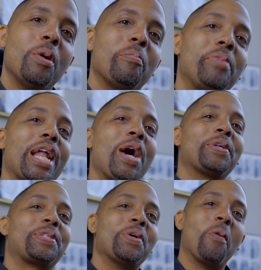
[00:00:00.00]
But
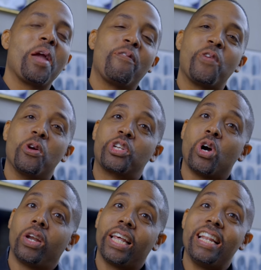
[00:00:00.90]
also, if your
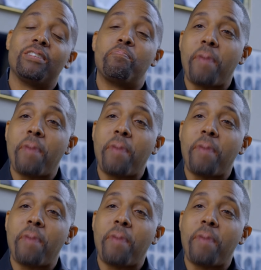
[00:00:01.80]
toilet is